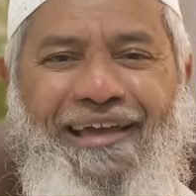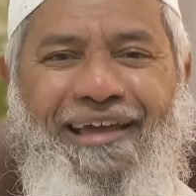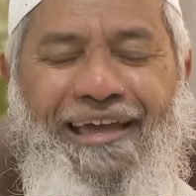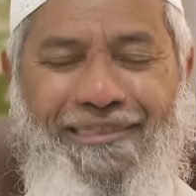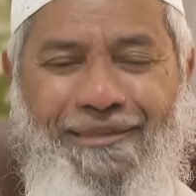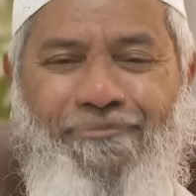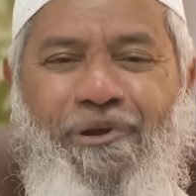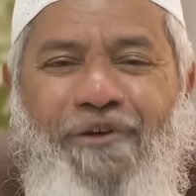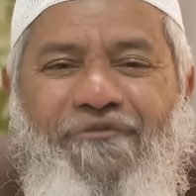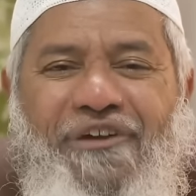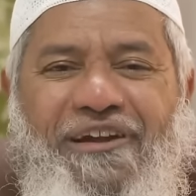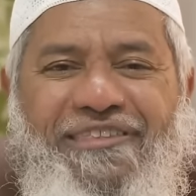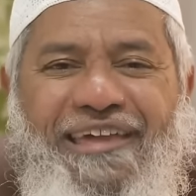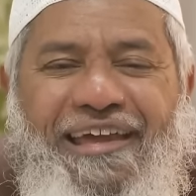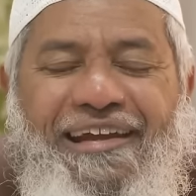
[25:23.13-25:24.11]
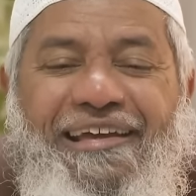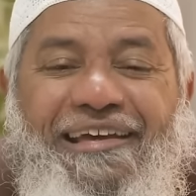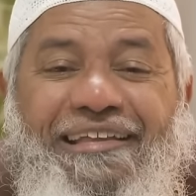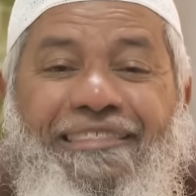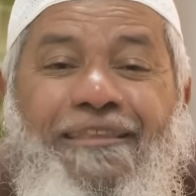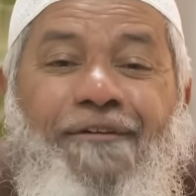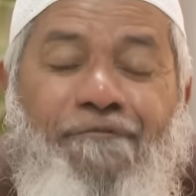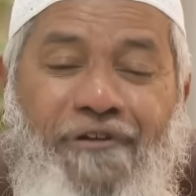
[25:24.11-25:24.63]
And the Prophet
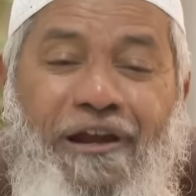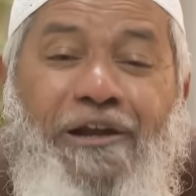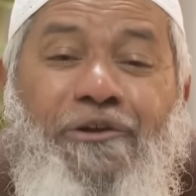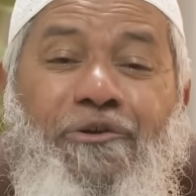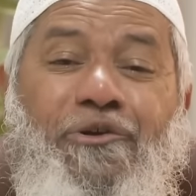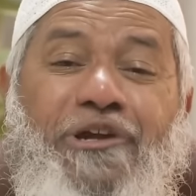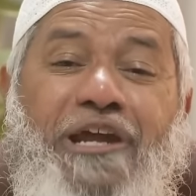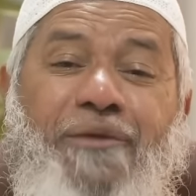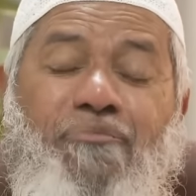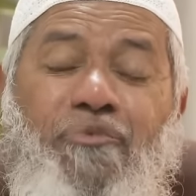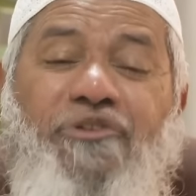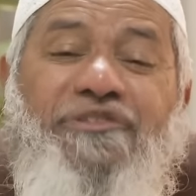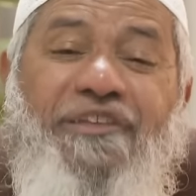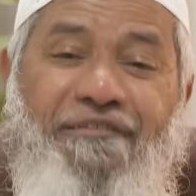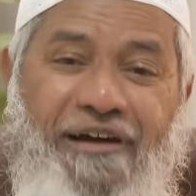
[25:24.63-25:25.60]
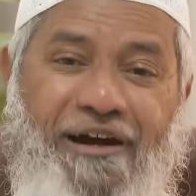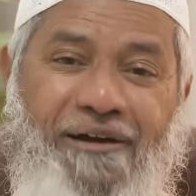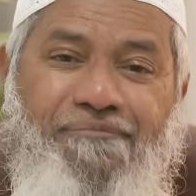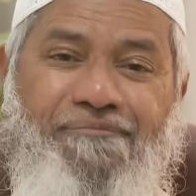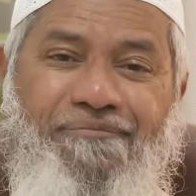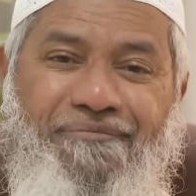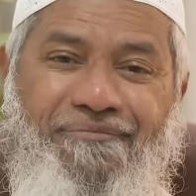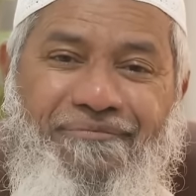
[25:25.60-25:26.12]
said, the front row get more
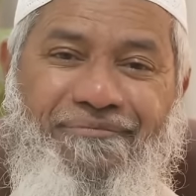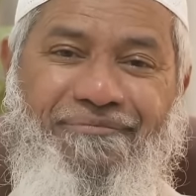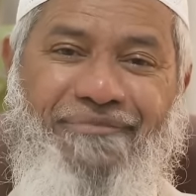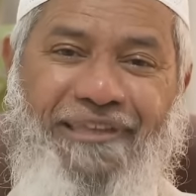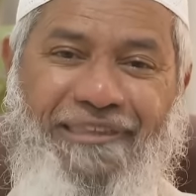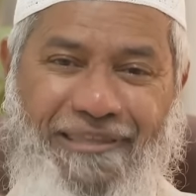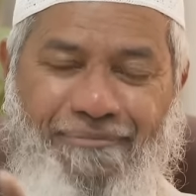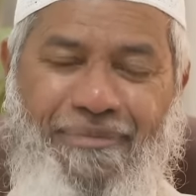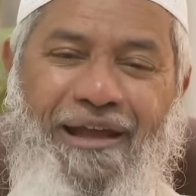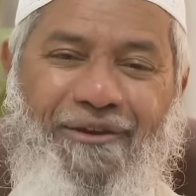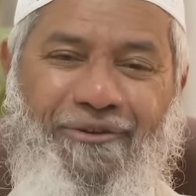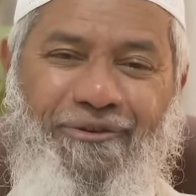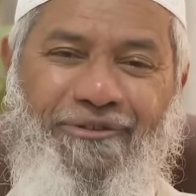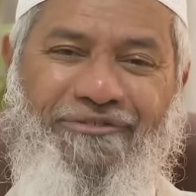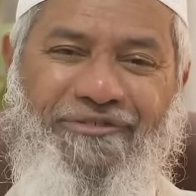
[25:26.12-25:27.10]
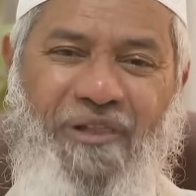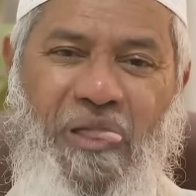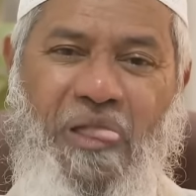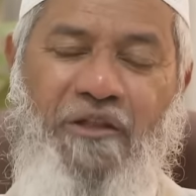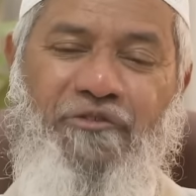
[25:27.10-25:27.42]
sawab than the back rows.